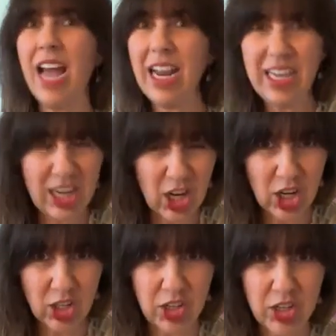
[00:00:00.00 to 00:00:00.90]
10
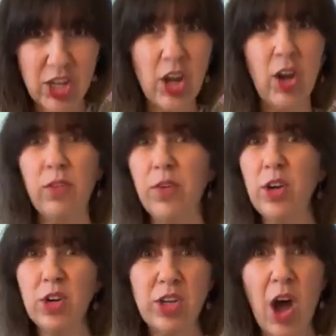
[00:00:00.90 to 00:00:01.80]
years for
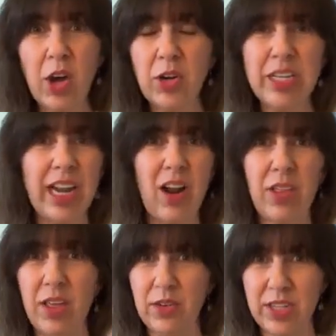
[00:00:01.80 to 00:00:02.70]
your daughter to get
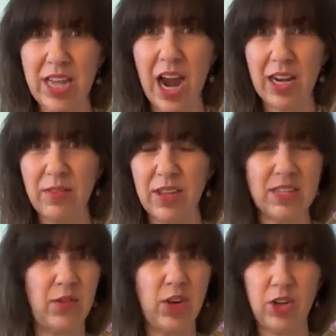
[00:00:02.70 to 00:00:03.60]
on the other side of
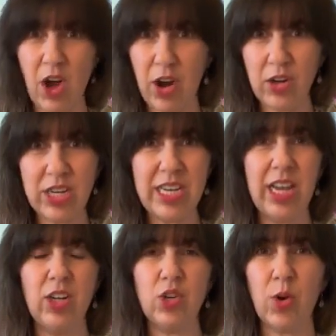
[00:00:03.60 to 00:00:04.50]
this, for your daughter to
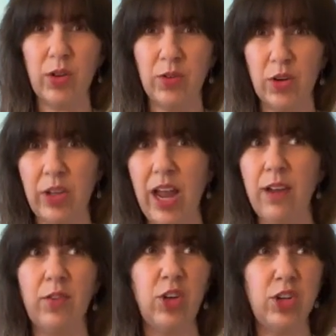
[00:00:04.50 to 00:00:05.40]
take control of her
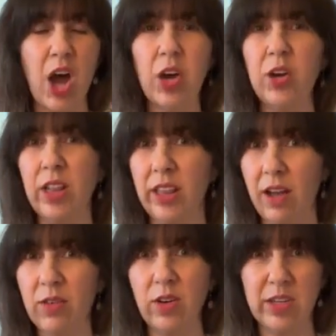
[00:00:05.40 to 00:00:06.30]
life, for your daughter to
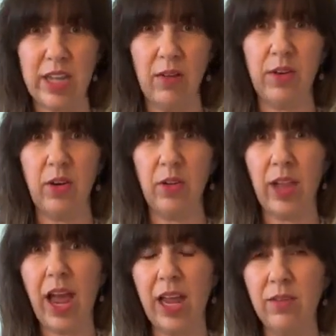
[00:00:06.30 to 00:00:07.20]
love herself in her
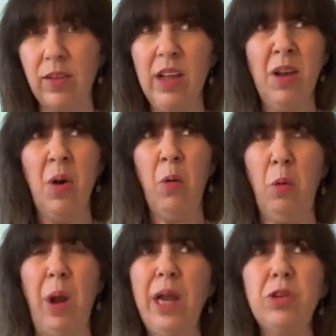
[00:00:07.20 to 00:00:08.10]
life.
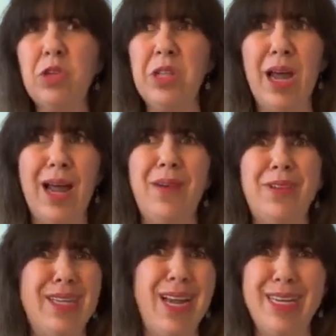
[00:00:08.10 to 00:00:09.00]
Why should that
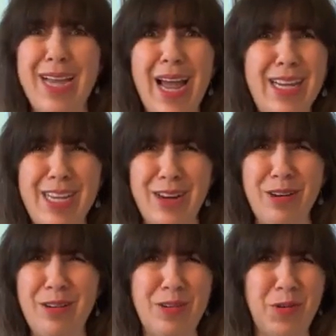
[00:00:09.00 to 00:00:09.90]
have to take 10
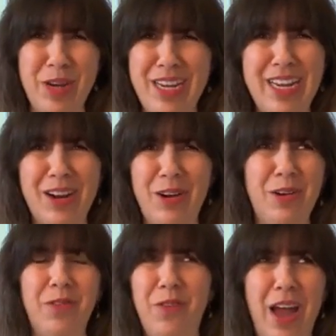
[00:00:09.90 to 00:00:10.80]
years or a year
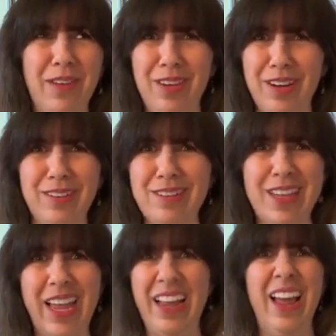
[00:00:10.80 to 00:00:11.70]
or five
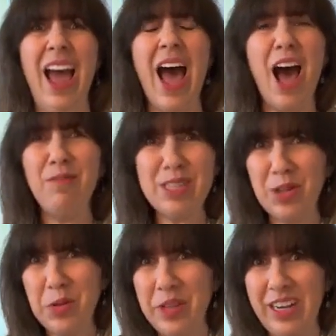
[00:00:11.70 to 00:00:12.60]
years? Like,
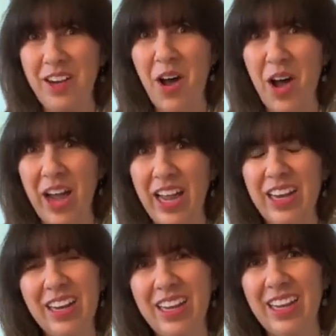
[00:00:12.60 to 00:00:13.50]
absolutely
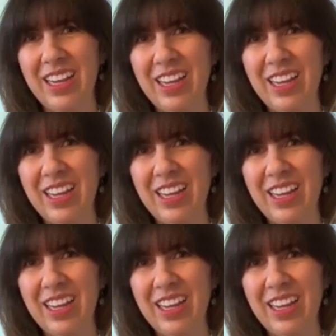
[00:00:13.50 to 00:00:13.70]
not.